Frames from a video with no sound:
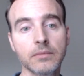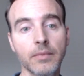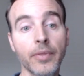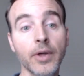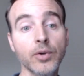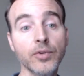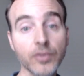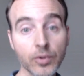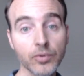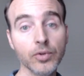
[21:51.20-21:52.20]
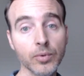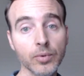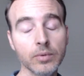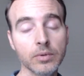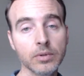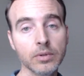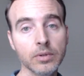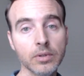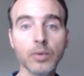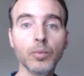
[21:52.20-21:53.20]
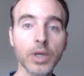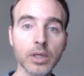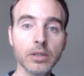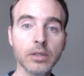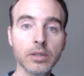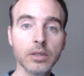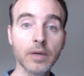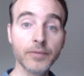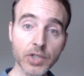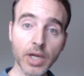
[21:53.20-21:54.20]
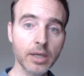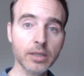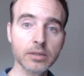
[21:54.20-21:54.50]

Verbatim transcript: those who do the will of Jah.